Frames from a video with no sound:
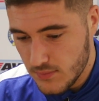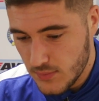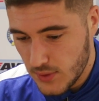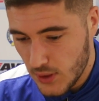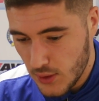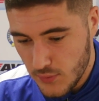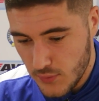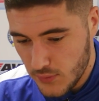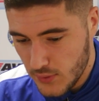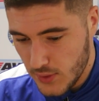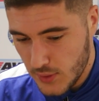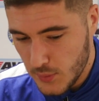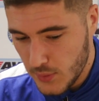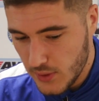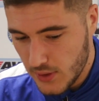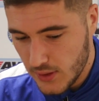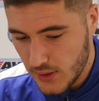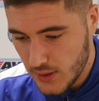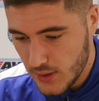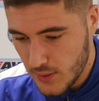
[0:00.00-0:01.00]
hopefully we
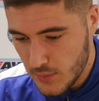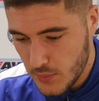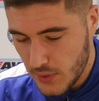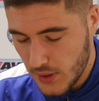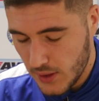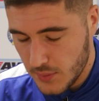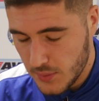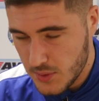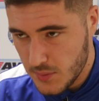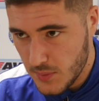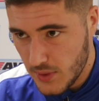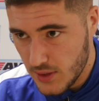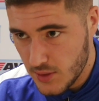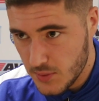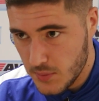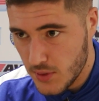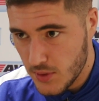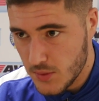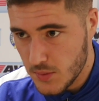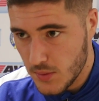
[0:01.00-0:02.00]
can pick up as many
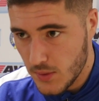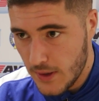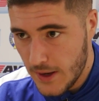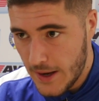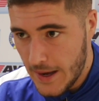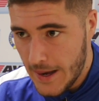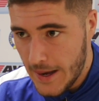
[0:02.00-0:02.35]
as possible.